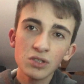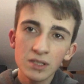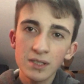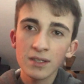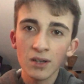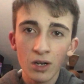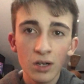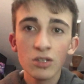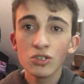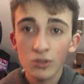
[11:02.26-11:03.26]
consider
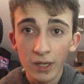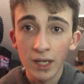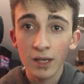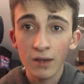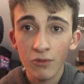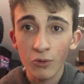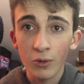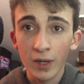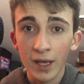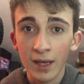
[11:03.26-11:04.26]
trading
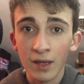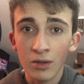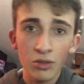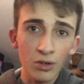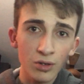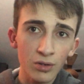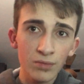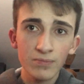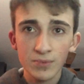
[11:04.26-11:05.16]
for a 3rd/4th